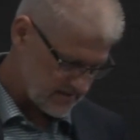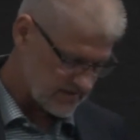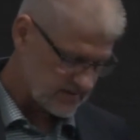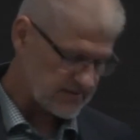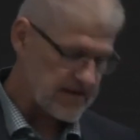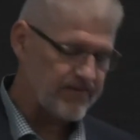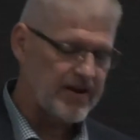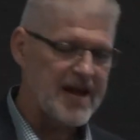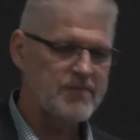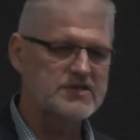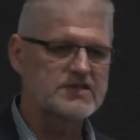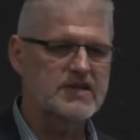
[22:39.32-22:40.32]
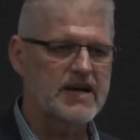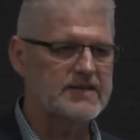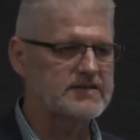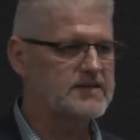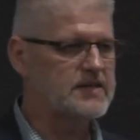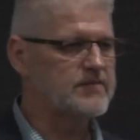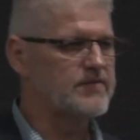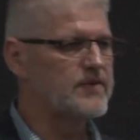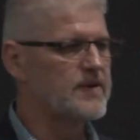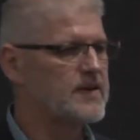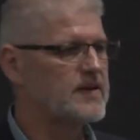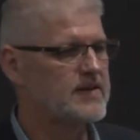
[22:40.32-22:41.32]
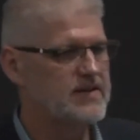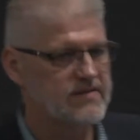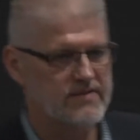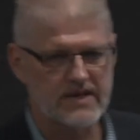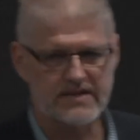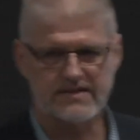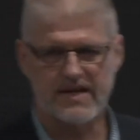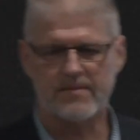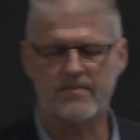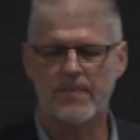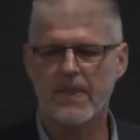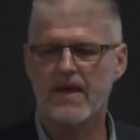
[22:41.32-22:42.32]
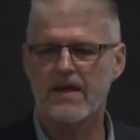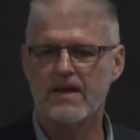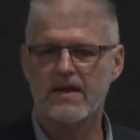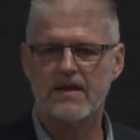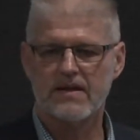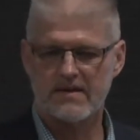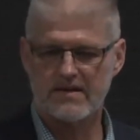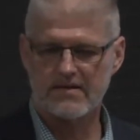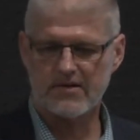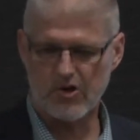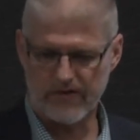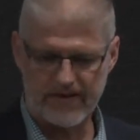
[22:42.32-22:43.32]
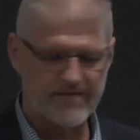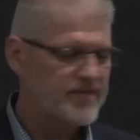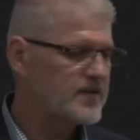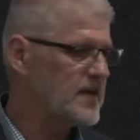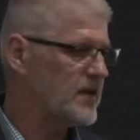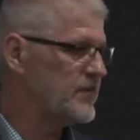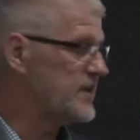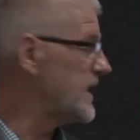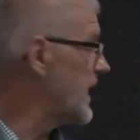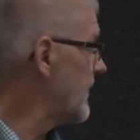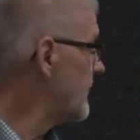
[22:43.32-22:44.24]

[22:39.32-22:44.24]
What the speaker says: 7 Habits guy, Steve, forget his name. Covey, yeah.